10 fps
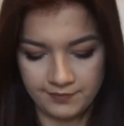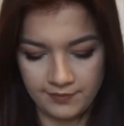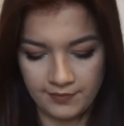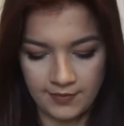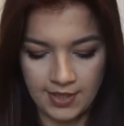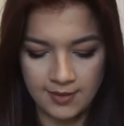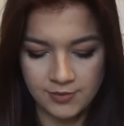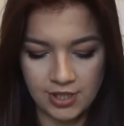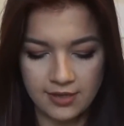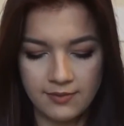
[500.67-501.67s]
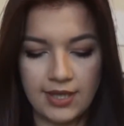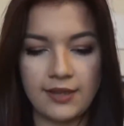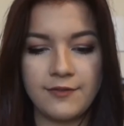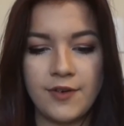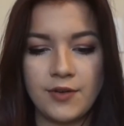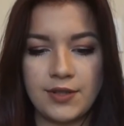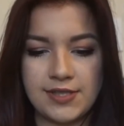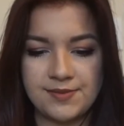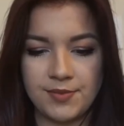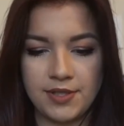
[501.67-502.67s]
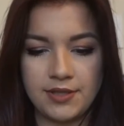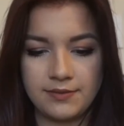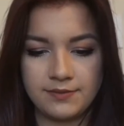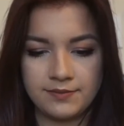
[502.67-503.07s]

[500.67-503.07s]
I'm trying to make it focus, but...